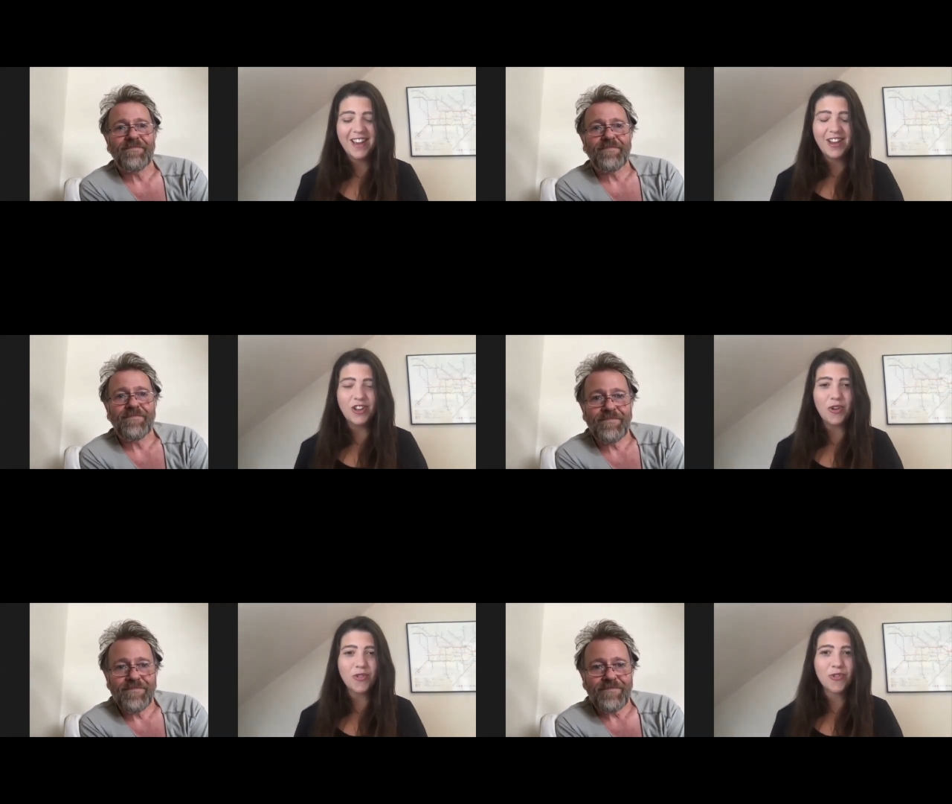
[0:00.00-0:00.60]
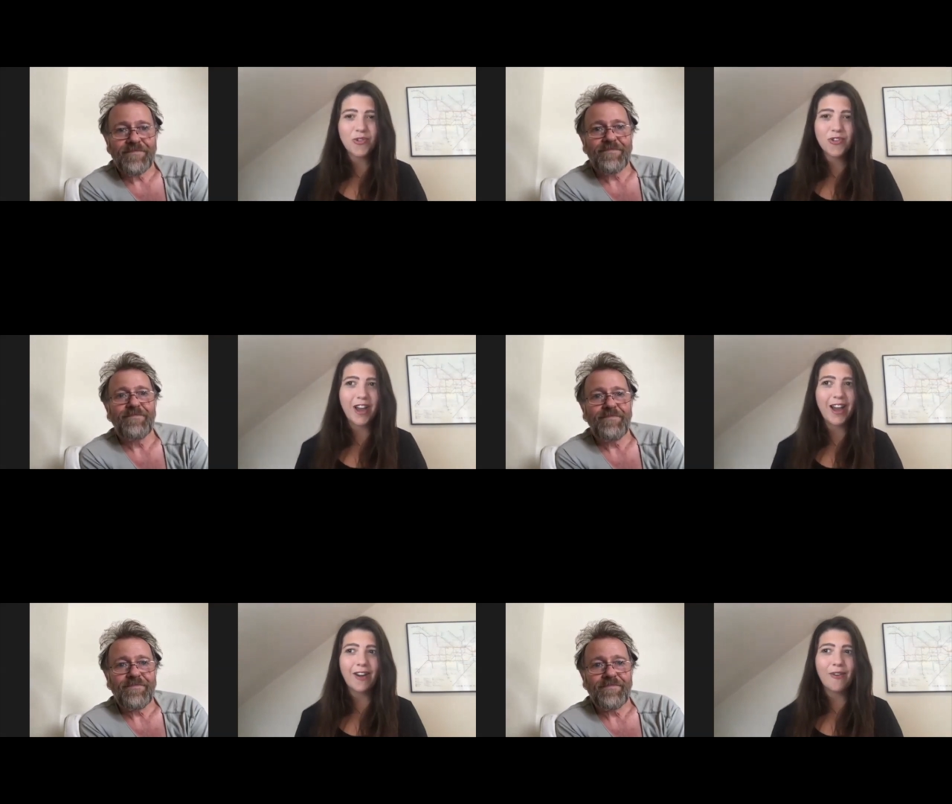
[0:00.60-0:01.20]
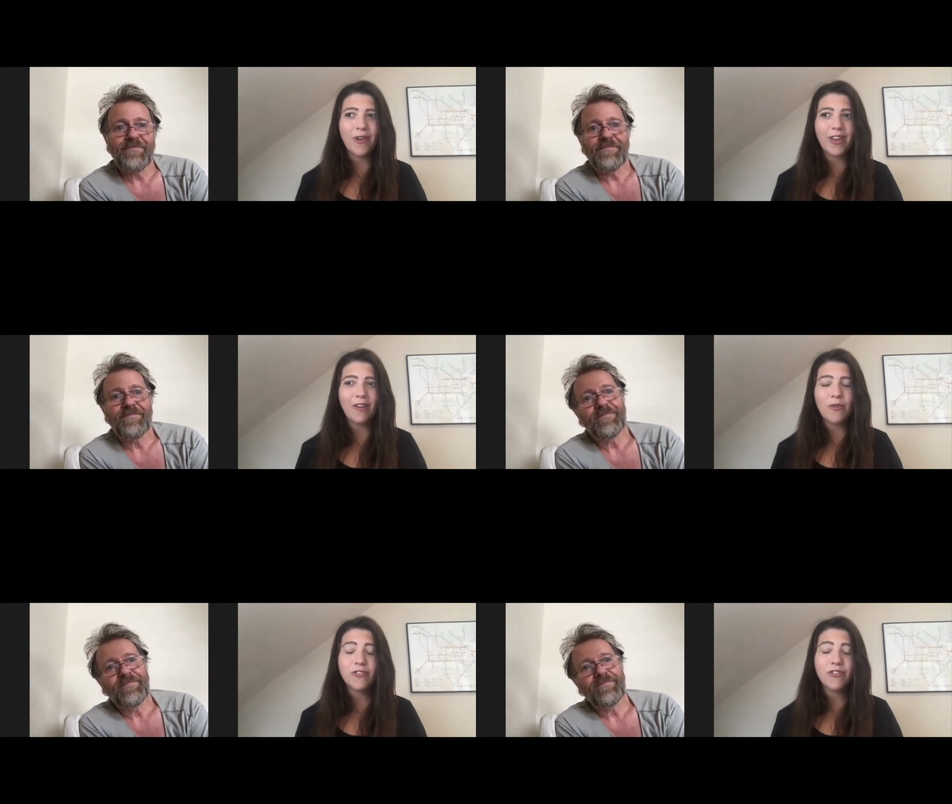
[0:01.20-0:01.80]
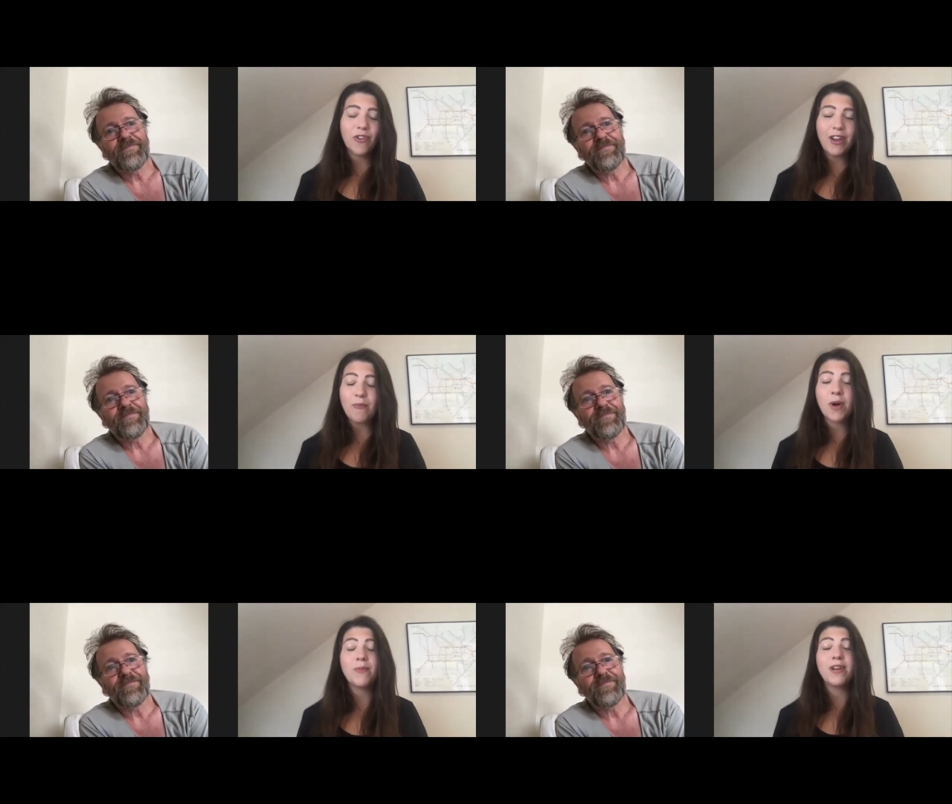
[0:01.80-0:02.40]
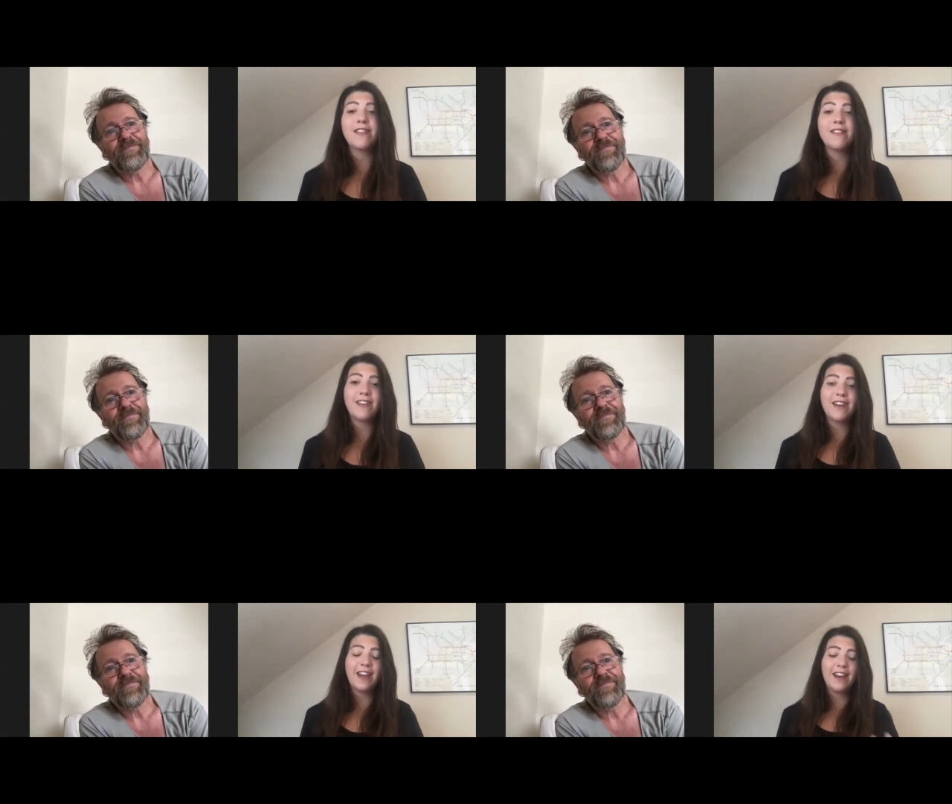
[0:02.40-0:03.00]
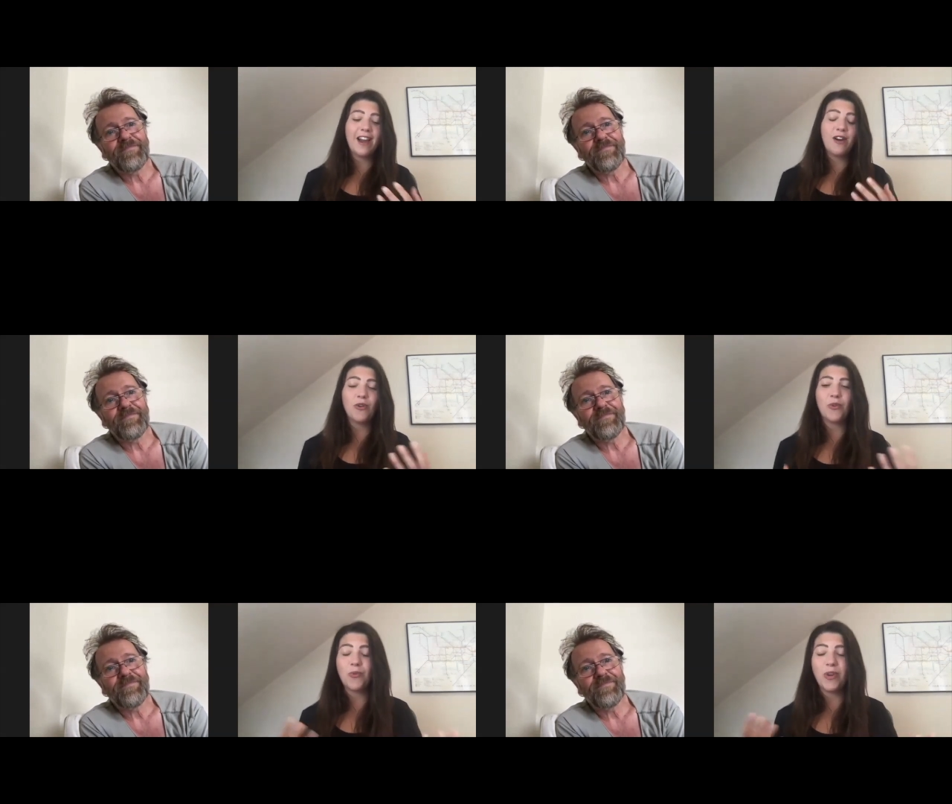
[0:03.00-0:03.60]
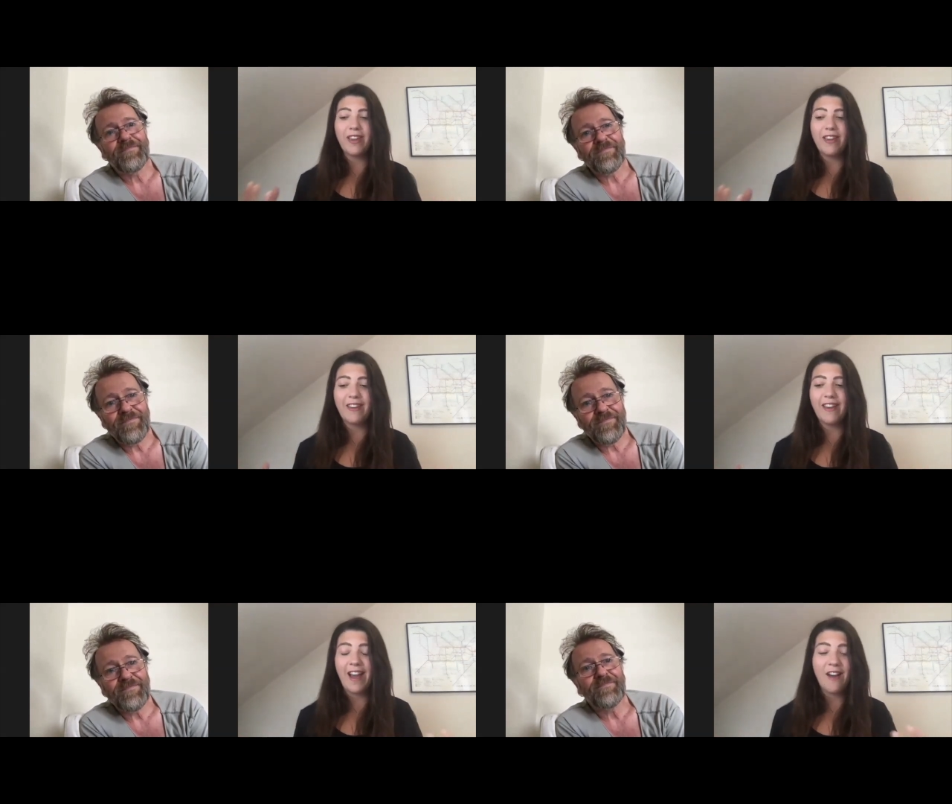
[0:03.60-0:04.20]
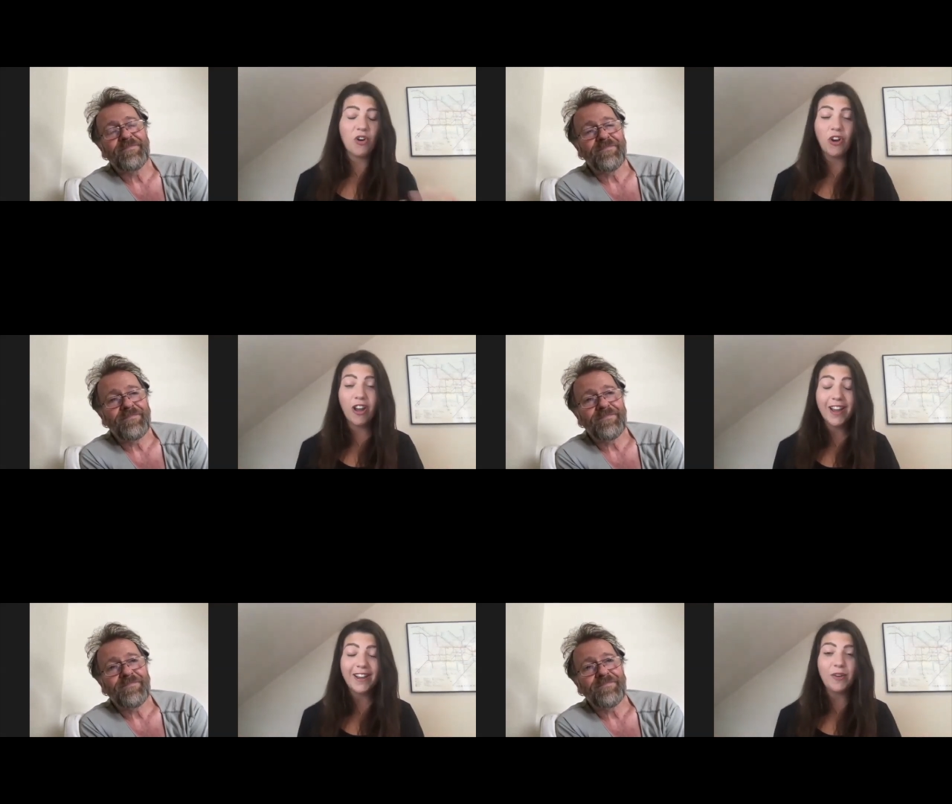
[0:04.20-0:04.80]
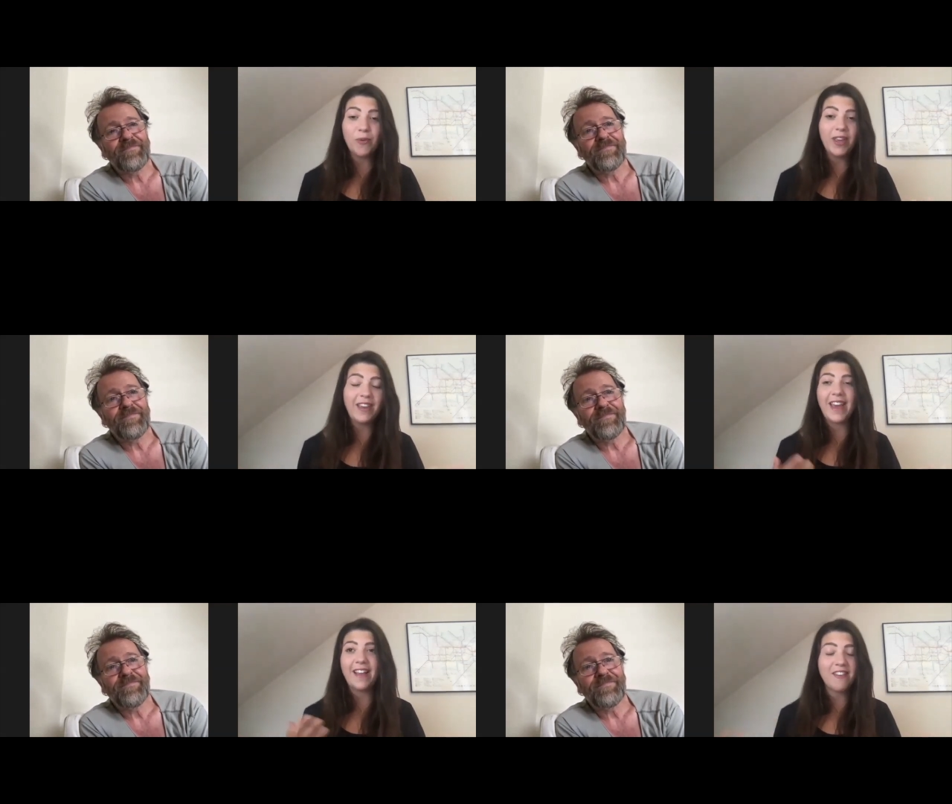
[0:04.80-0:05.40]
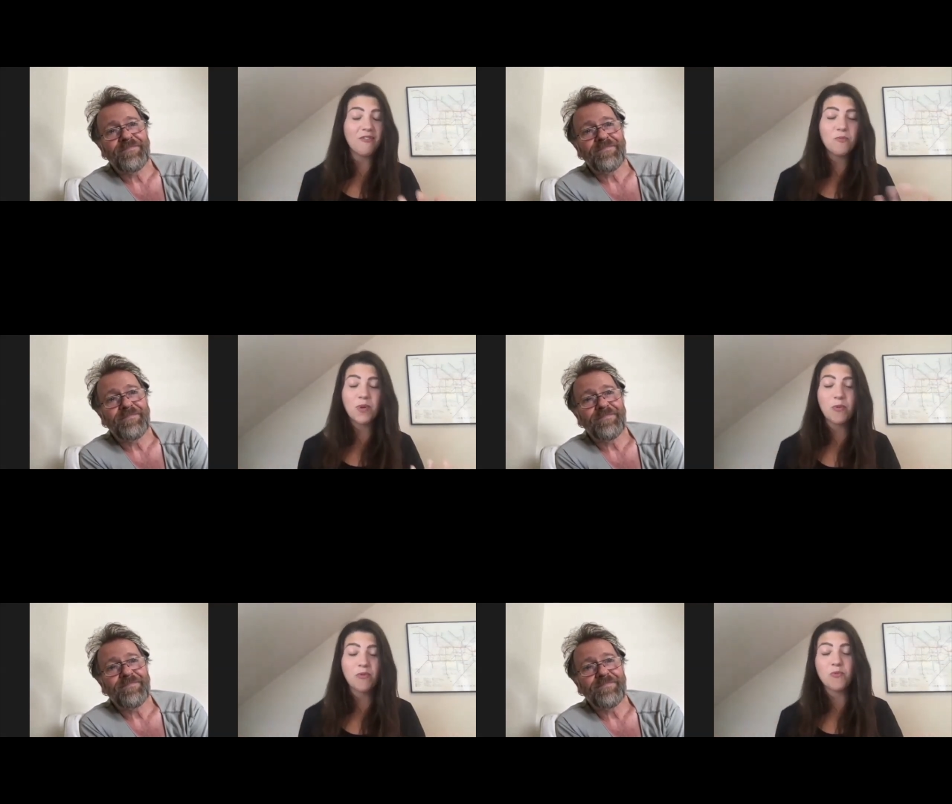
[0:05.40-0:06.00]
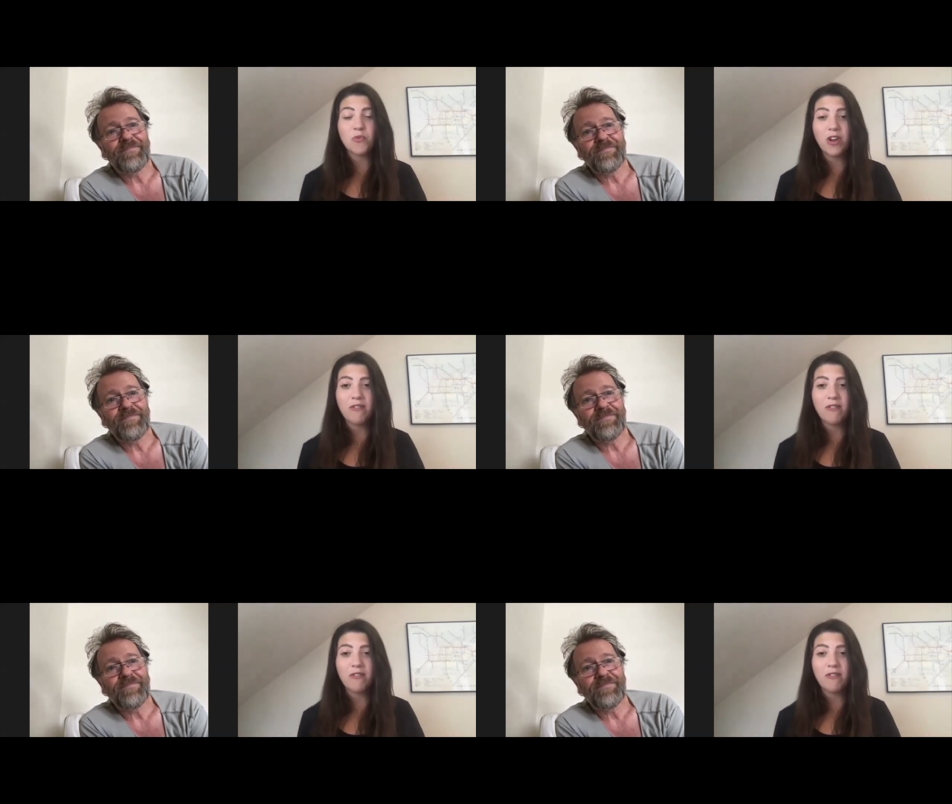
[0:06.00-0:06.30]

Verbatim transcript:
Speaker 1: you know through that we we used to do it in a pub in london and now we have it online and we get different people from all over